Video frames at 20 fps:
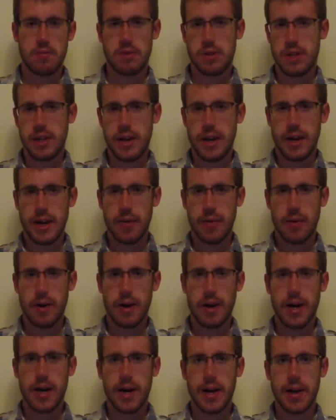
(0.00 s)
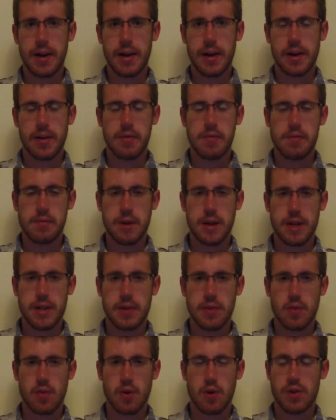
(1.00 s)
DIY, as
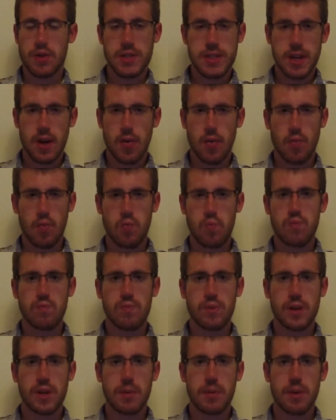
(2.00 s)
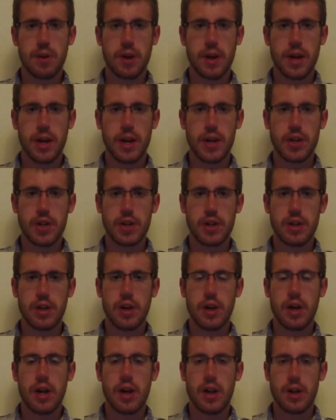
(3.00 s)
it were, cell communication,
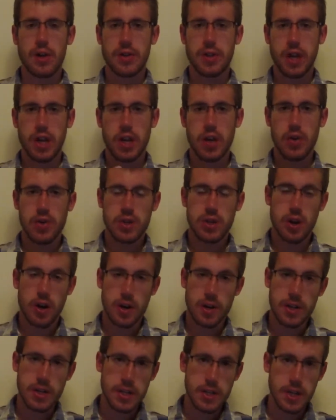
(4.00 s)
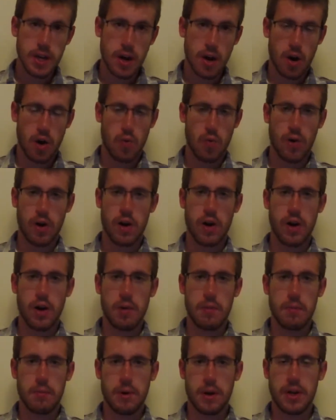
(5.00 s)
and allows you to use your existing
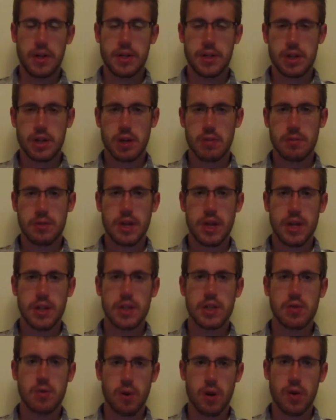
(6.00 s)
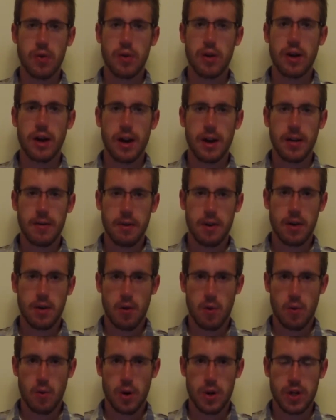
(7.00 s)
hardware, but in circumstances where you would not
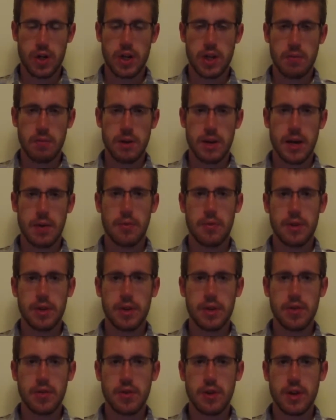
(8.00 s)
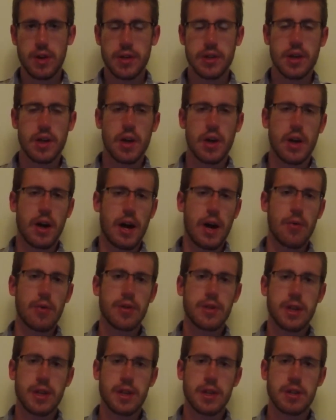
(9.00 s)
originally be able to do this. I
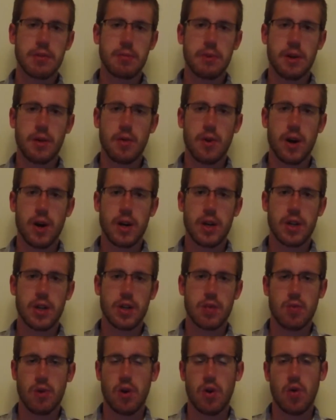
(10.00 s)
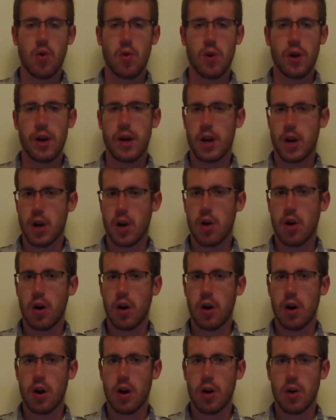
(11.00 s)
would say this would be great to throw in a
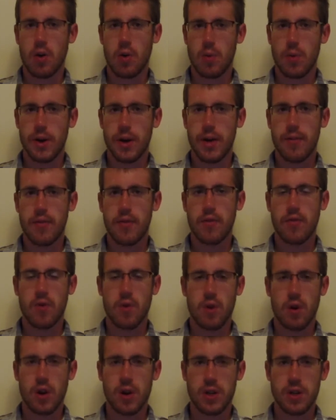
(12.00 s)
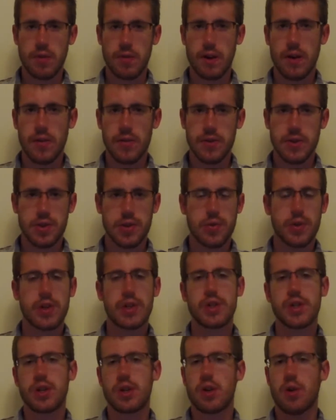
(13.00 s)
car or whatever for a survival
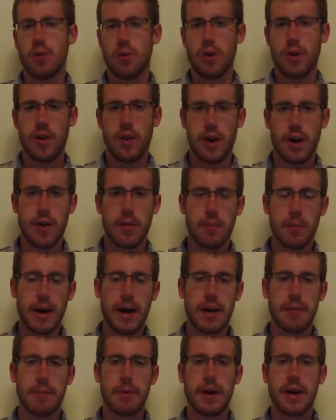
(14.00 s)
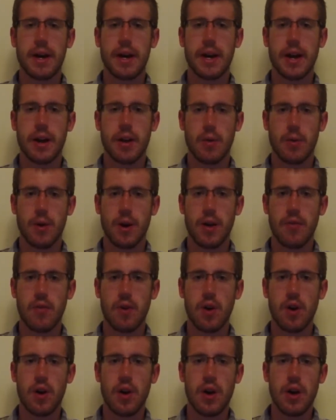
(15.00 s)
situation, or where you're out backpacking or
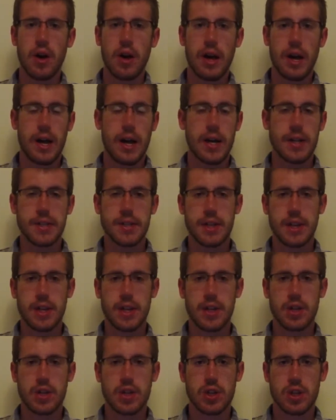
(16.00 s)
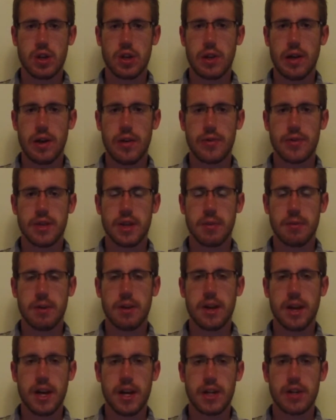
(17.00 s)
whatever, as it just allows
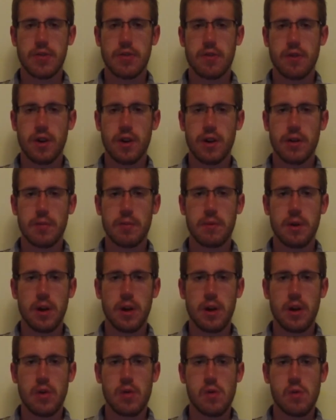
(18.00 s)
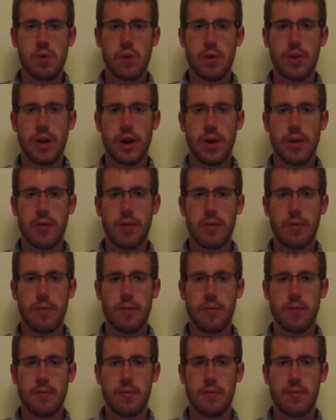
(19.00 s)
communication freedom without